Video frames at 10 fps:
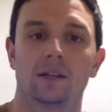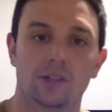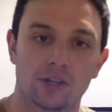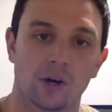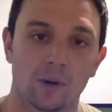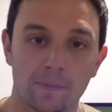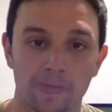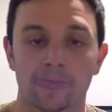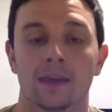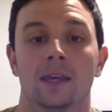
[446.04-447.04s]
So.
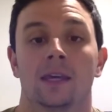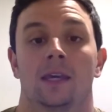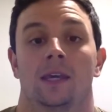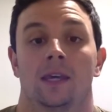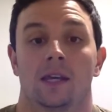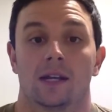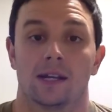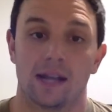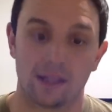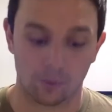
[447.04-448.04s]

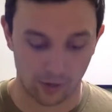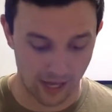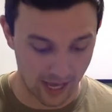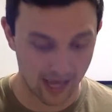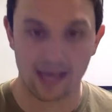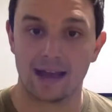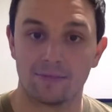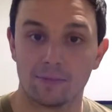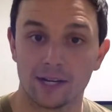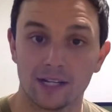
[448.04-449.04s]
Now that we
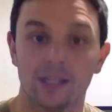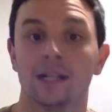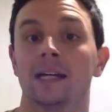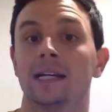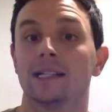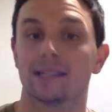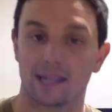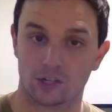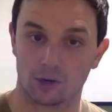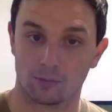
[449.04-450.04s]
have a minute to
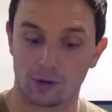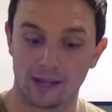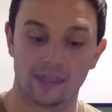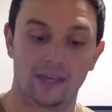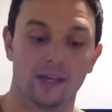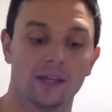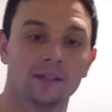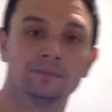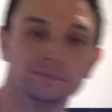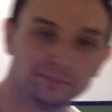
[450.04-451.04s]
catch our breath,
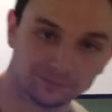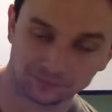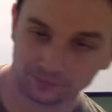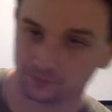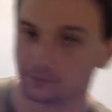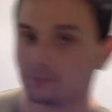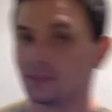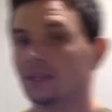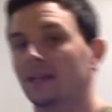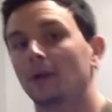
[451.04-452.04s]

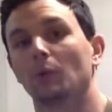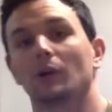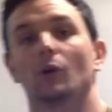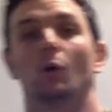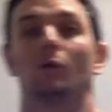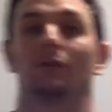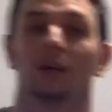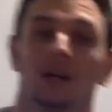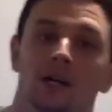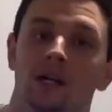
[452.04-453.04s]
okay, we're gonna go
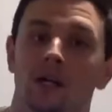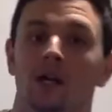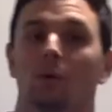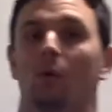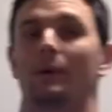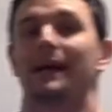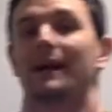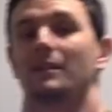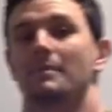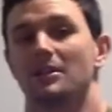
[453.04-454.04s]
over what we
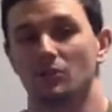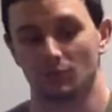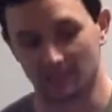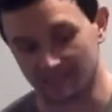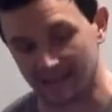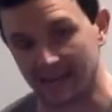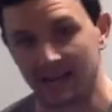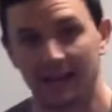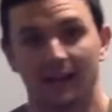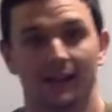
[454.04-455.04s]
got on the menu today.